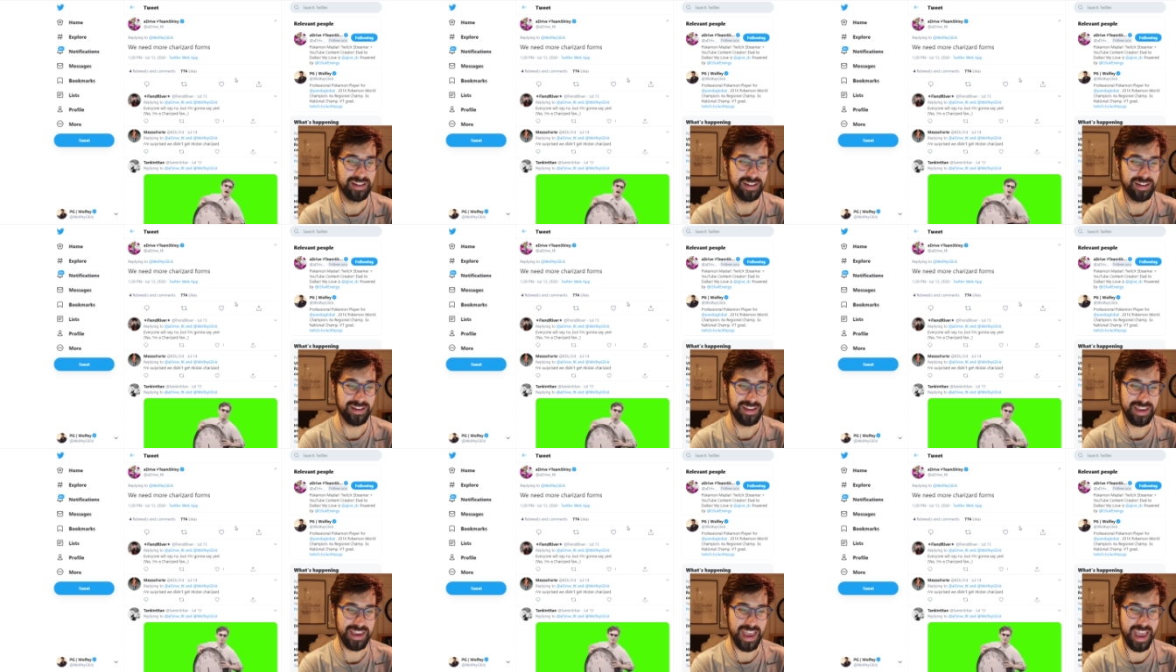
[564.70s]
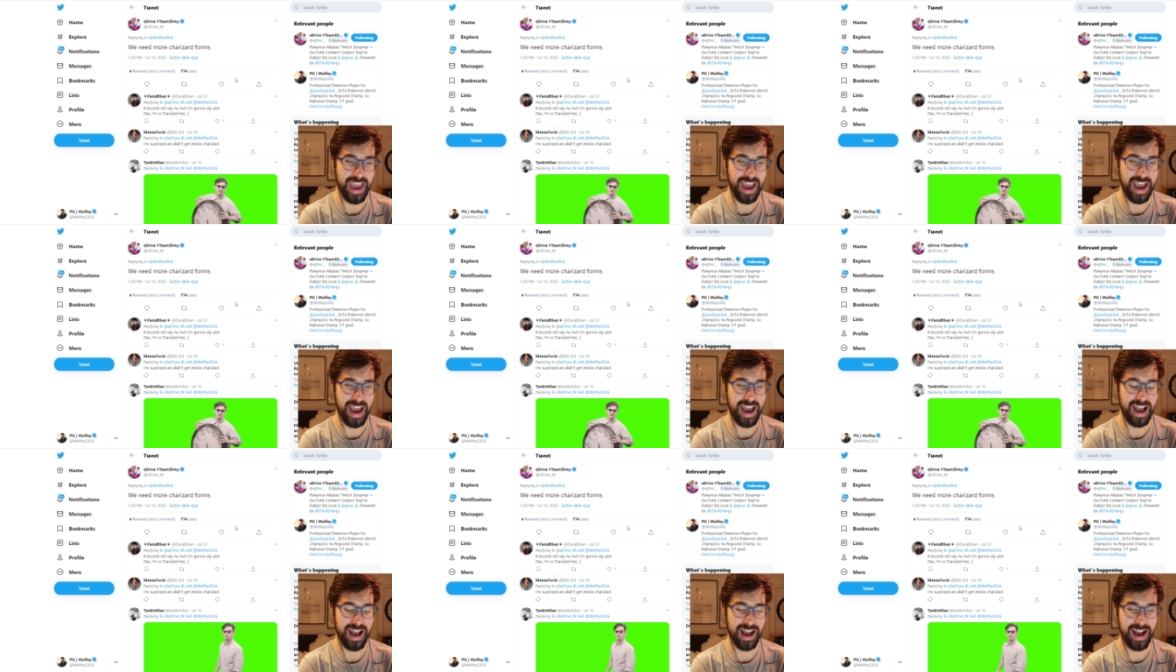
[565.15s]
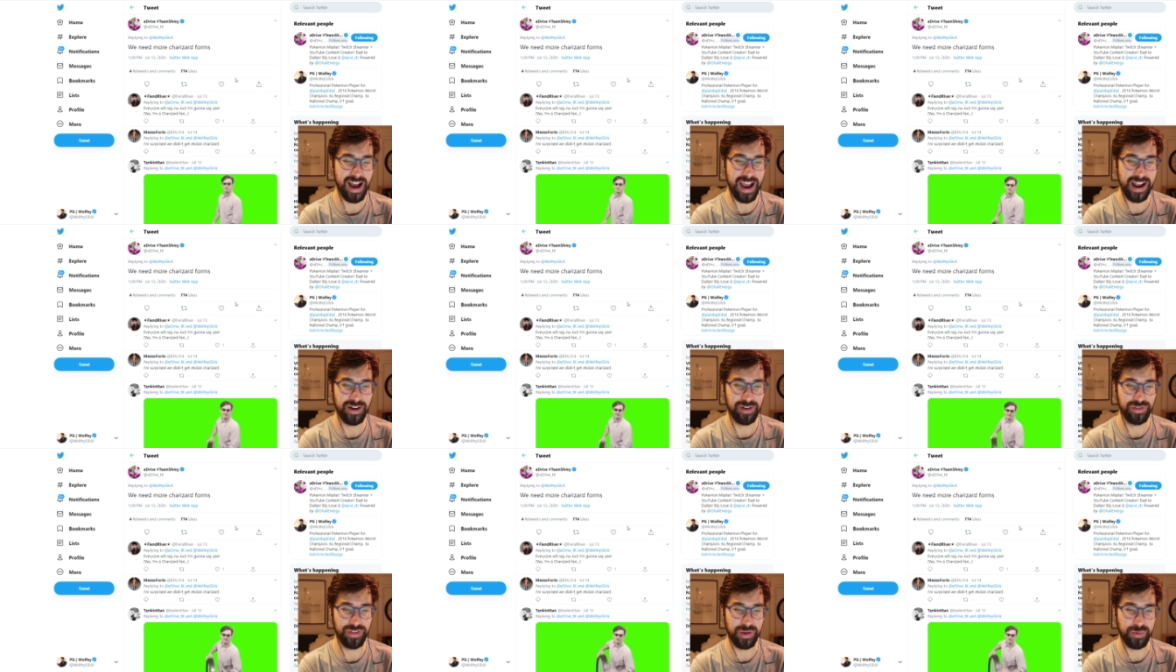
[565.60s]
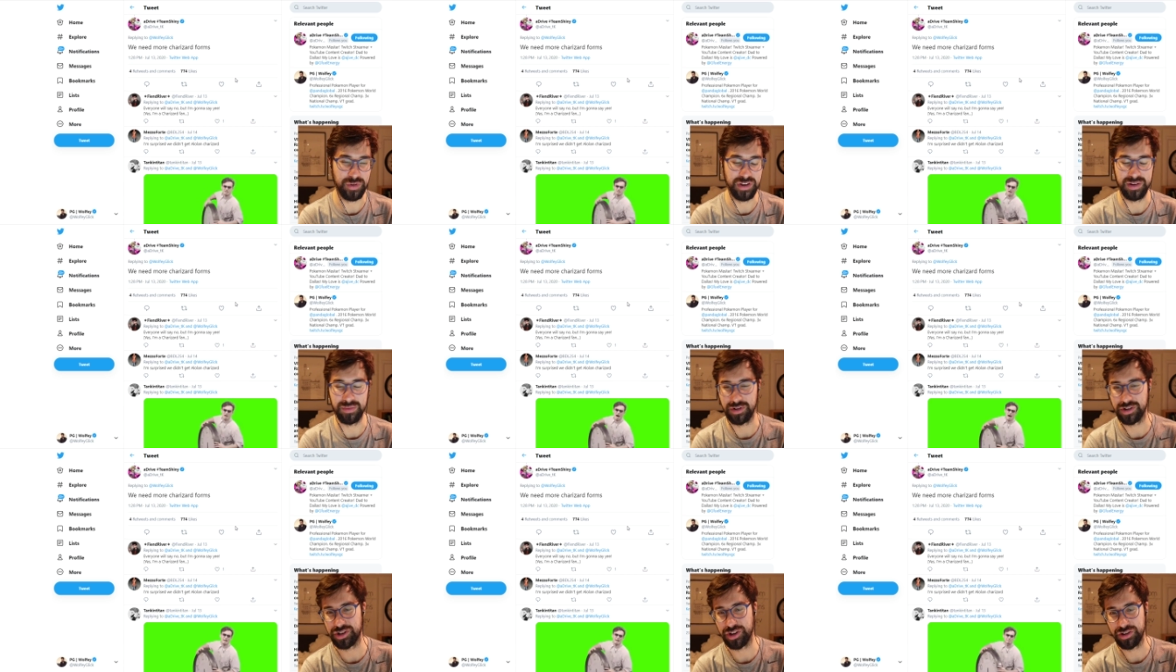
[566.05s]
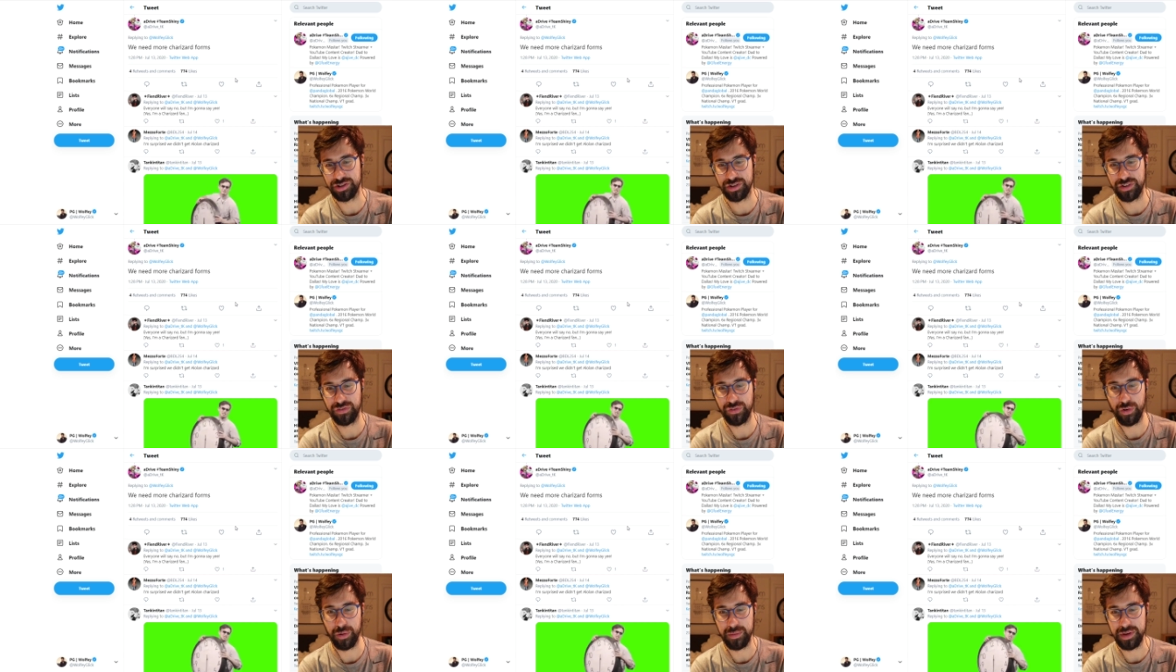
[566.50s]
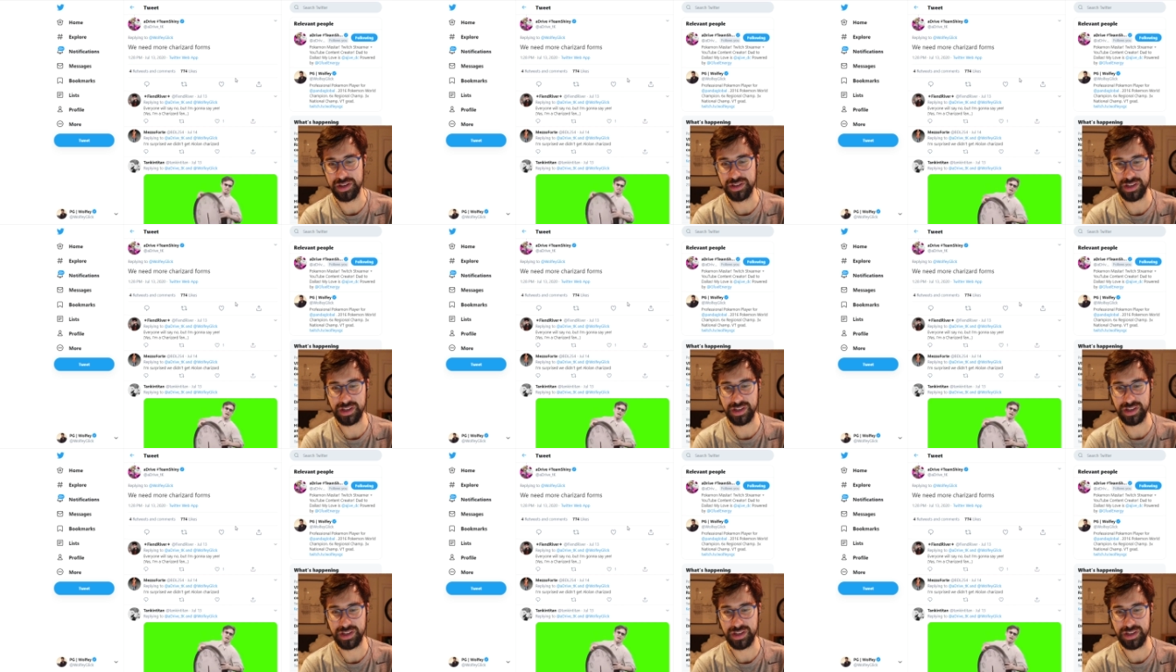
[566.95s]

yeah, I don't think we need more Charizard Formies.